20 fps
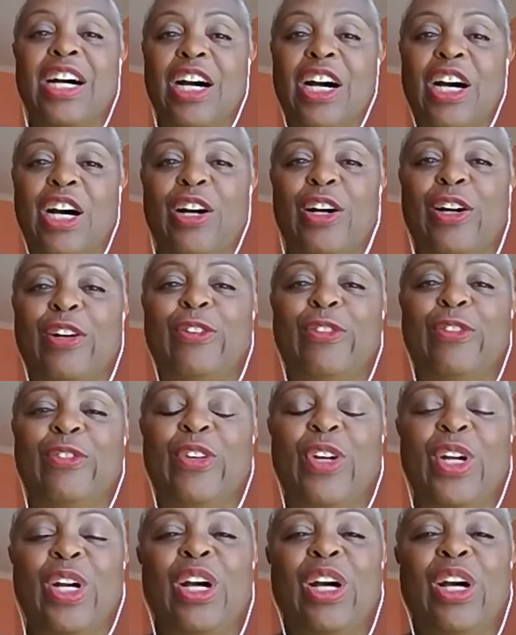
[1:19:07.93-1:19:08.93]
of
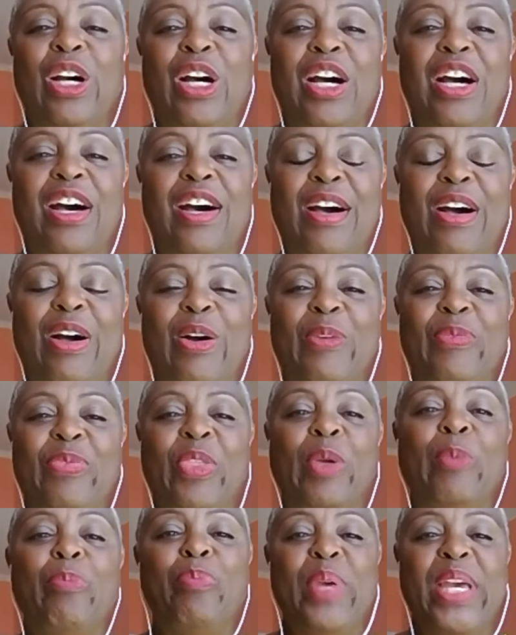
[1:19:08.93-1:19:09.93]
the